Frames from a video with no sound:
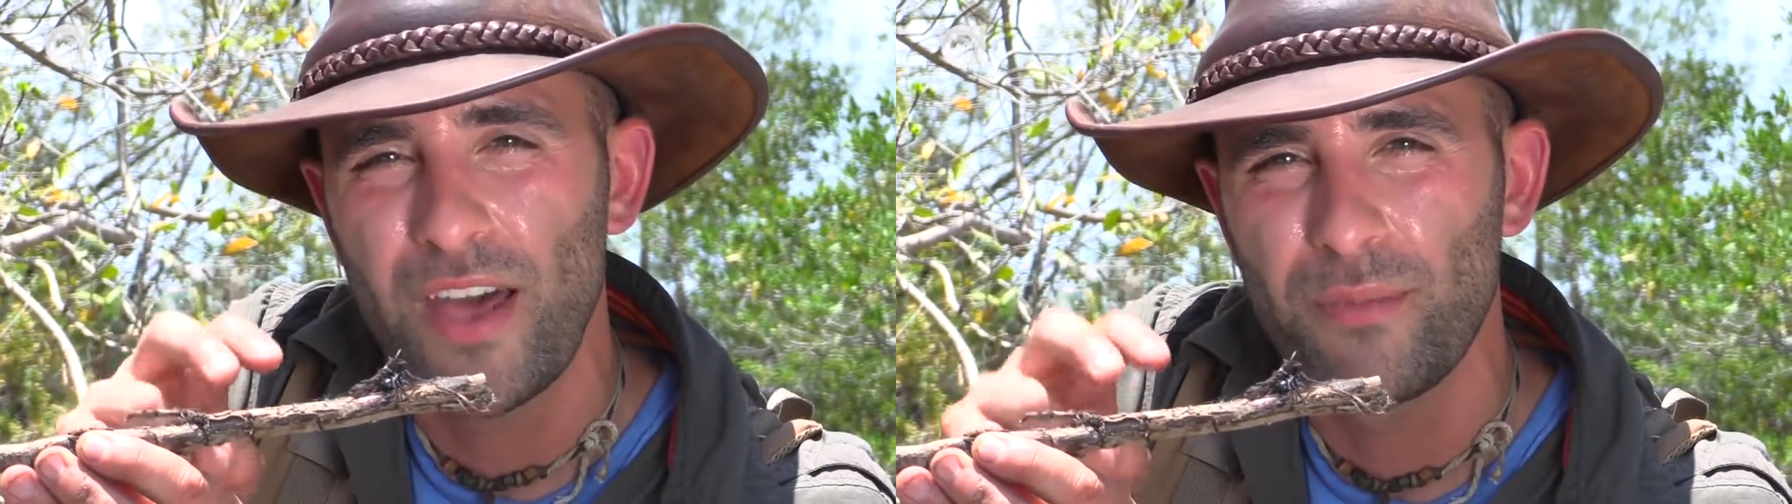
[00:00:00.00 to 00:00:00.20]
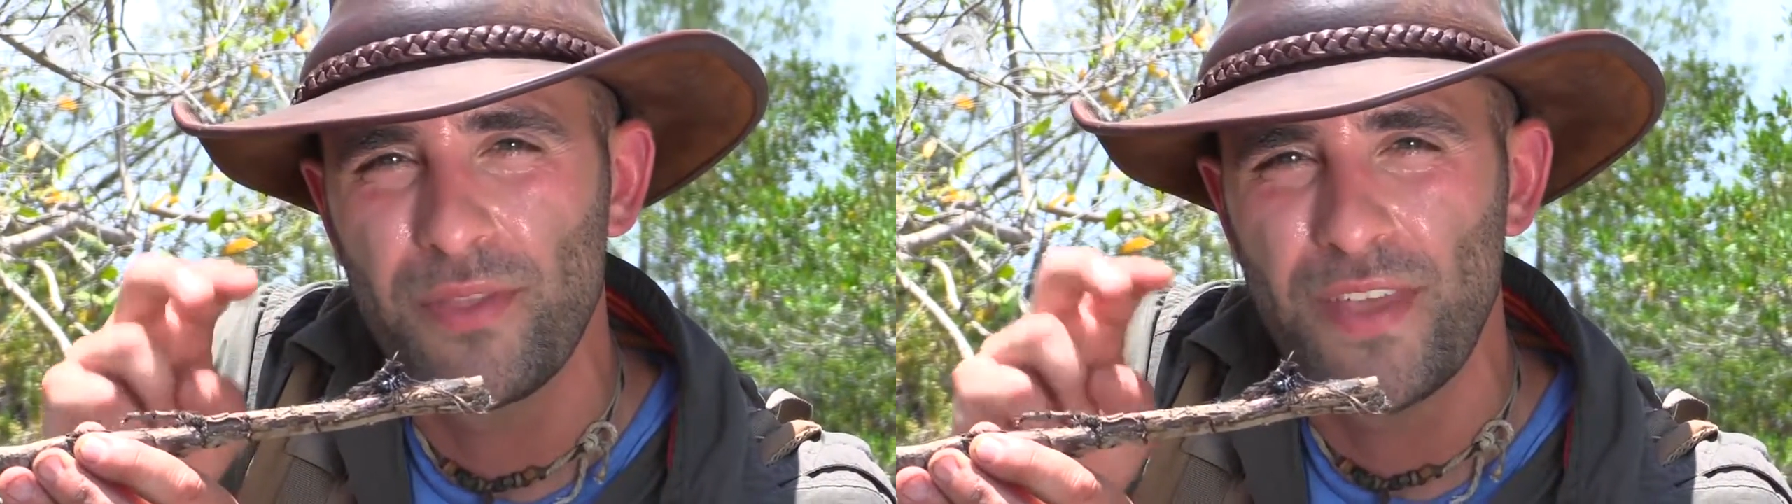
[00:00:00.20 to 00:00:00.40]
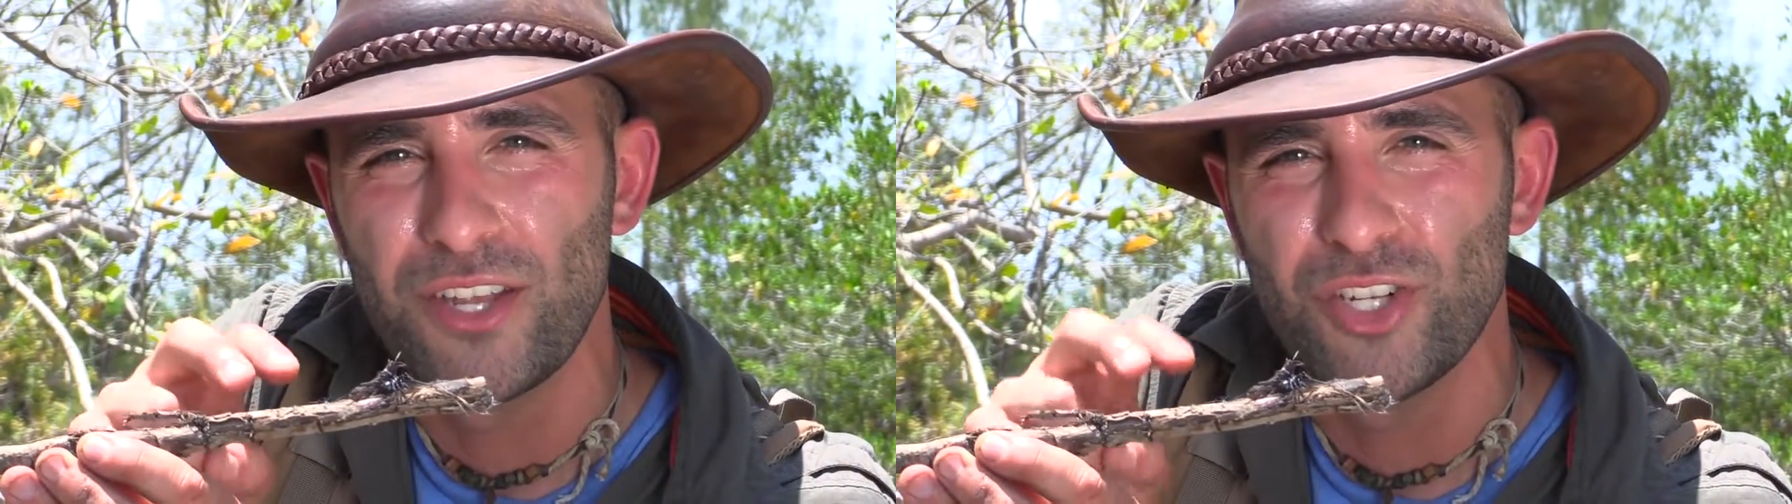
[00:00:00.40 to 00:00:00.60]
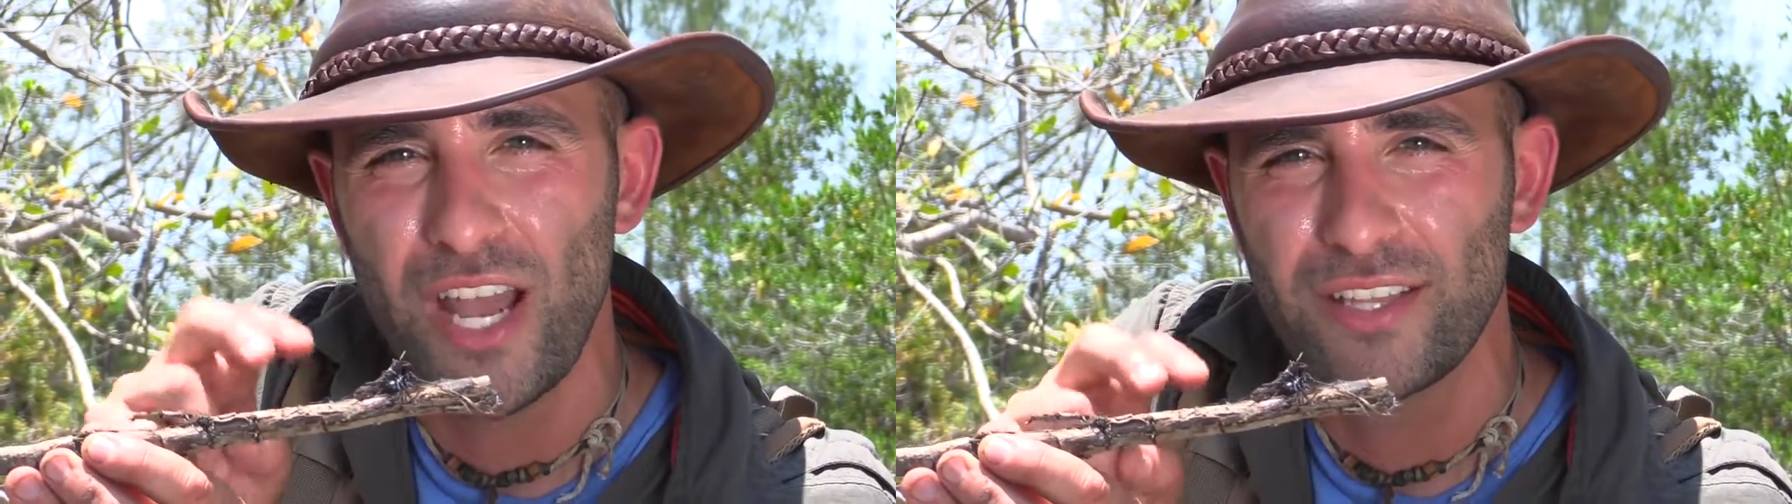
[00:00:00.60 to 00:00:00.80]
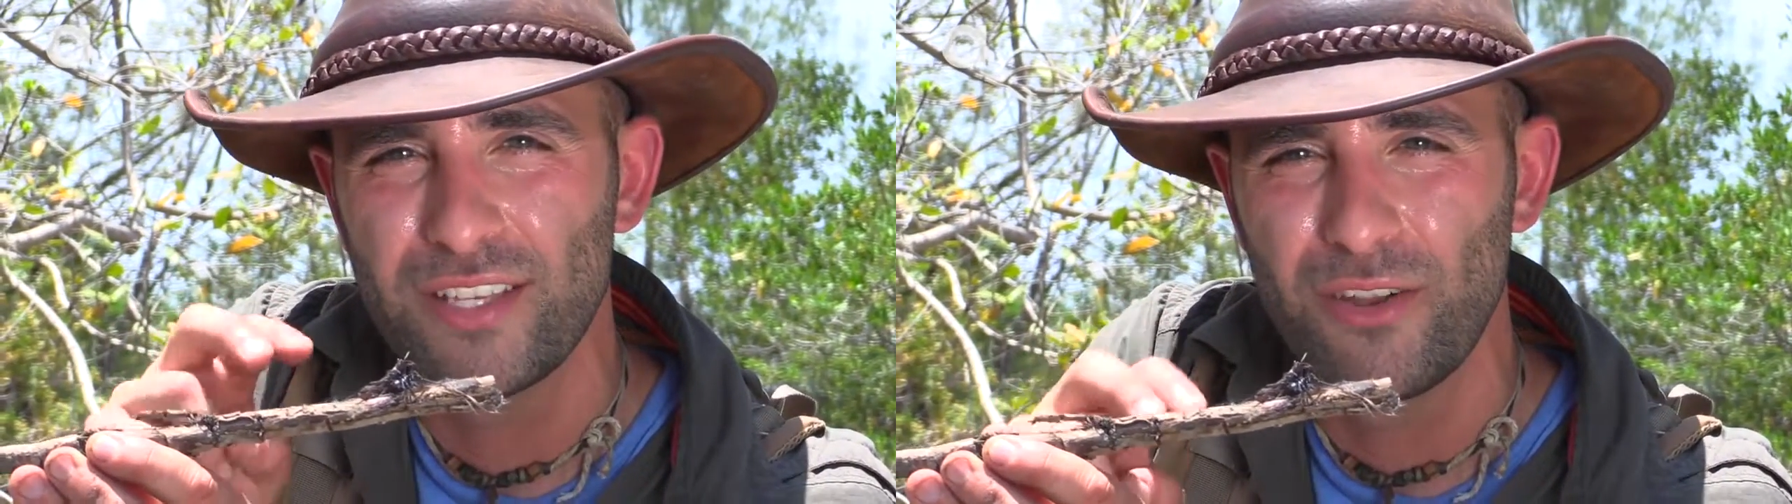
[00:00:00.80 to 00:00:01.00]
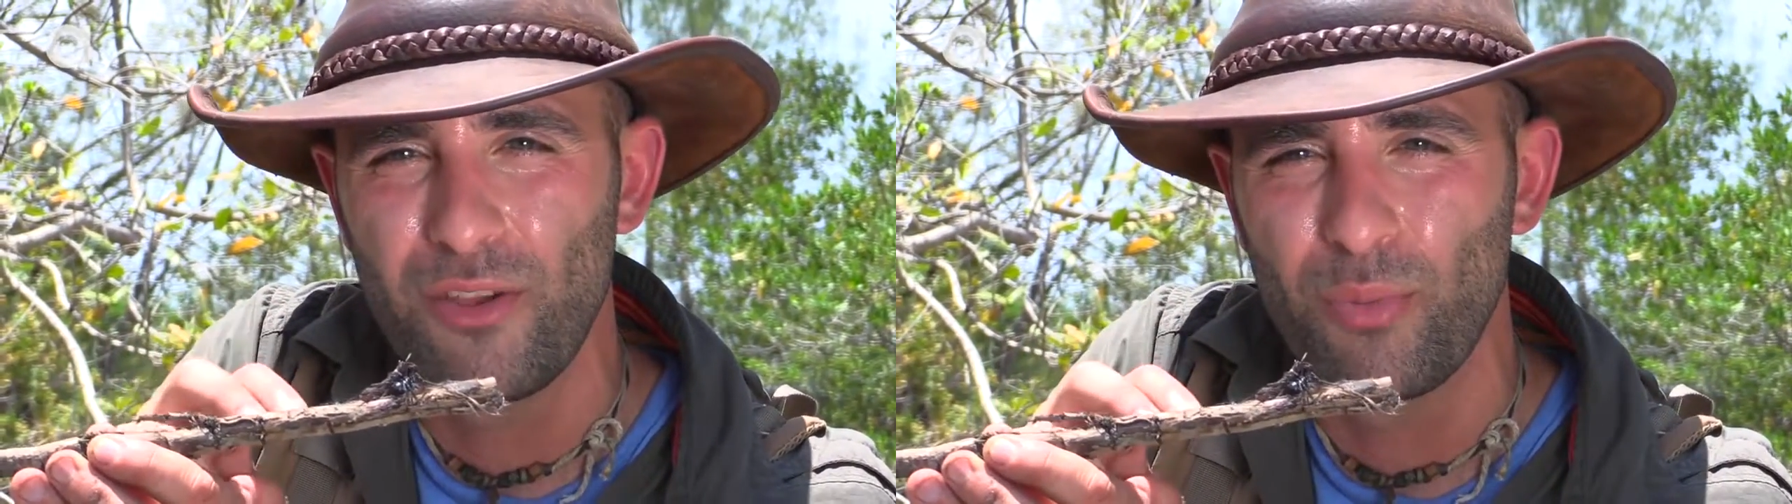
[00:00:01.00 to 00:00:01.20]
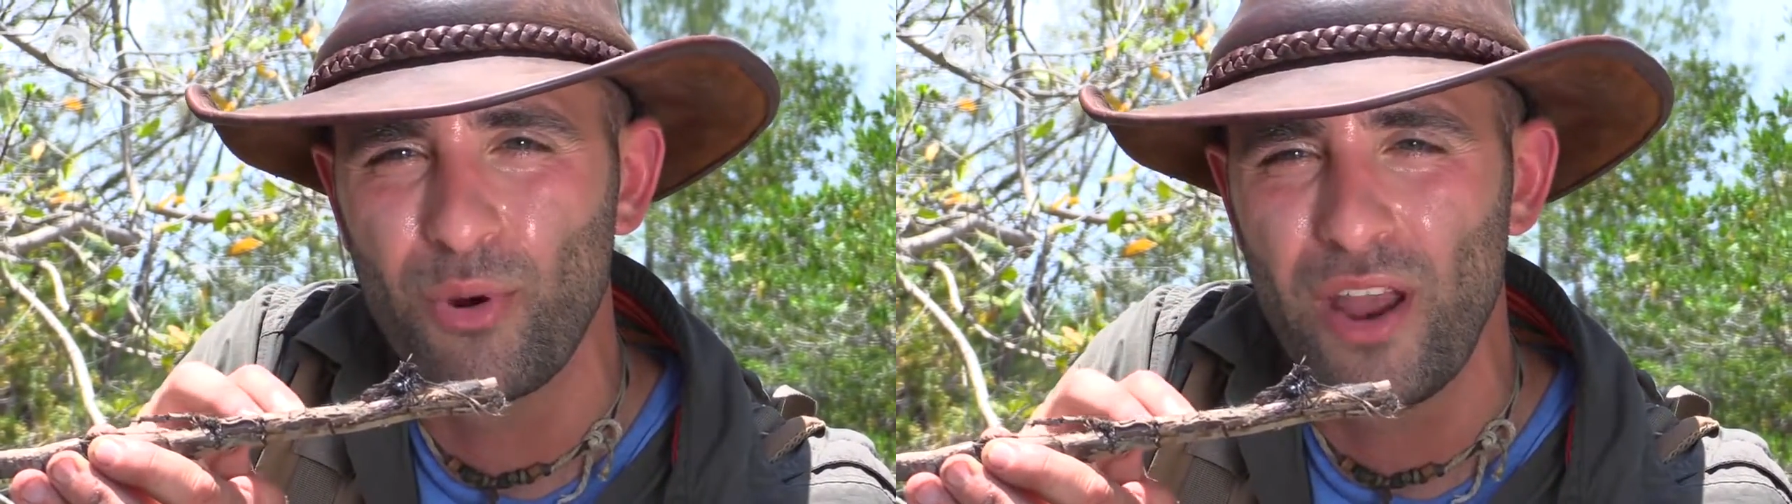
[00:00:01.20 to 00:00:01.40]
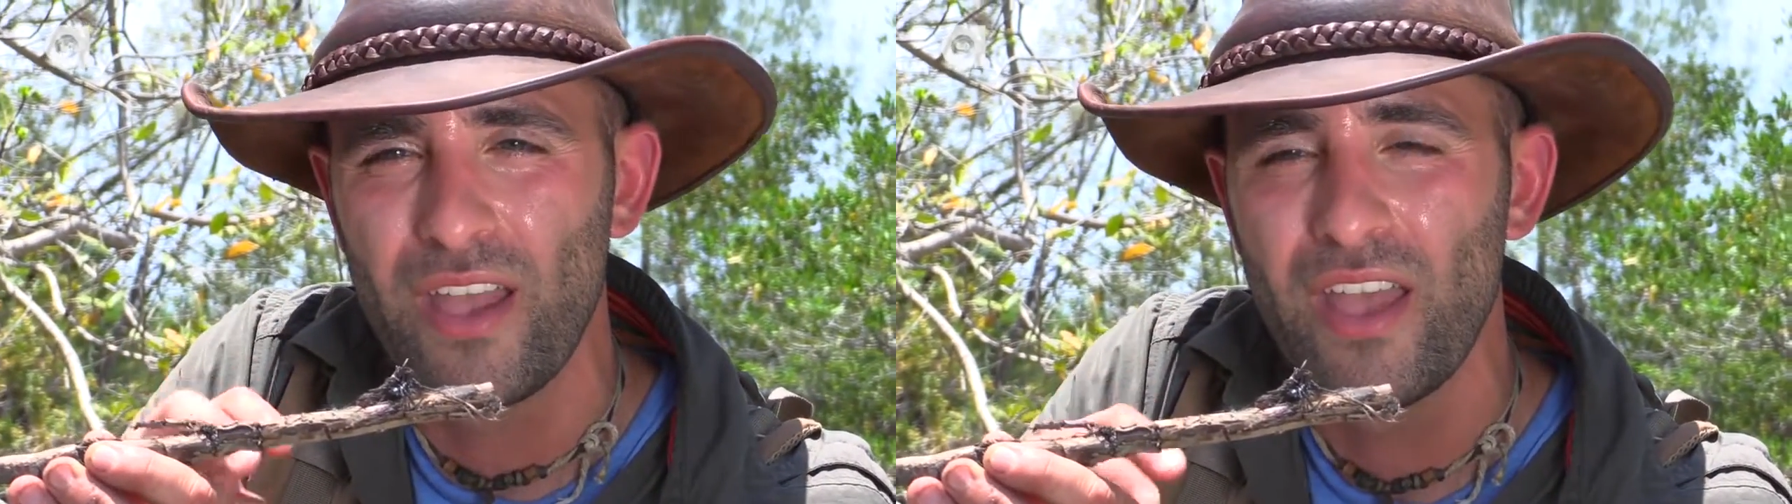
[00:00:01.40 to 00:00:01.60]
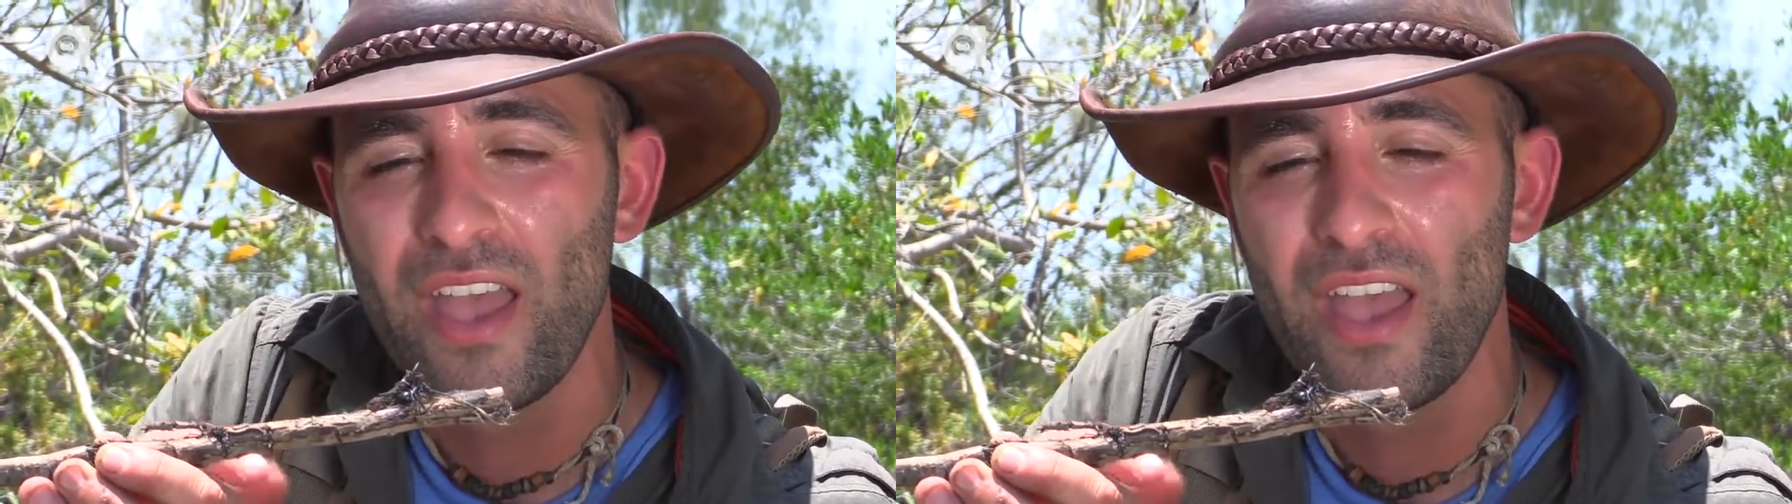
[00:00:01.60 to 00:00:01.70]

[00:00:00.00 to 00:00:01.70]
venom that they inject into their prey.